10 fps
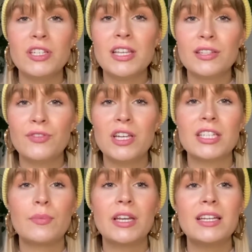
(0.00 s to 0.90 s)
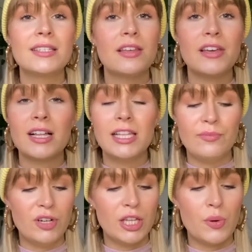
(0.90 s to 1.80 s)
things first, I'm going to insert that
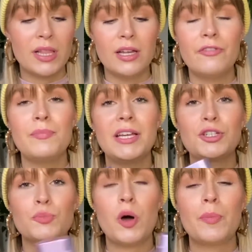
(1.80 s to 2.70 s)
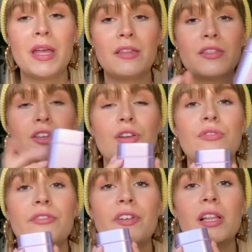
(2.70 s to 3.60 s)
clip really quickly of me just popping the new
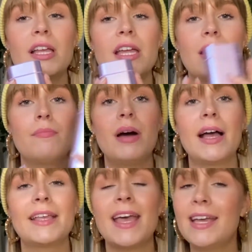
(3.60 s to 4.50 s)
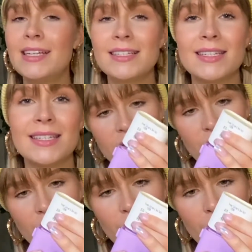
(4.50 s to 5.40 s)
refill in my case.
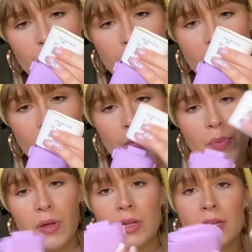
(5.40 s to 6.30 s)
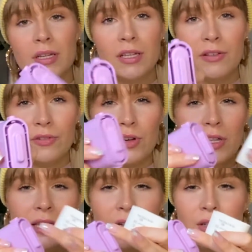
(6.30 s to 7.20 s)
You pop, you've got a
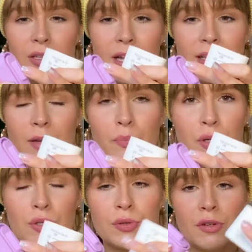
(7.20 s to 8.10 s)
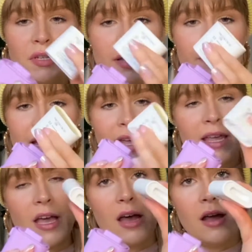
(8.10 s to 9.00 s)
little like protruding bit
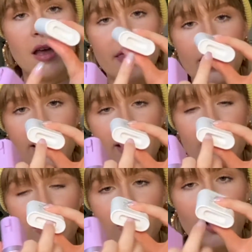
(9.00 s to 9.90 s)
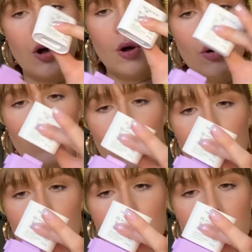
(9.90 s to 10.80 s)
here and then a little
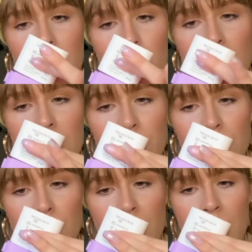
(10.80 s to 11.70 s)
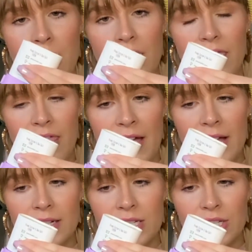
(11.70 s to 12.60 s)
hole in which
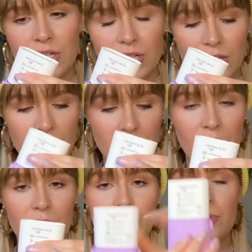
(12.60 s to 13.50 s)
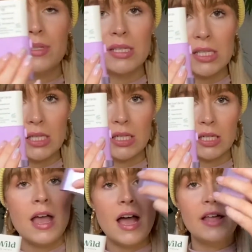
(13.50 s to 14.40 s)
that goes.
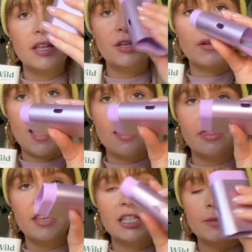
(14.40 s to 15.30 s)
And then you get this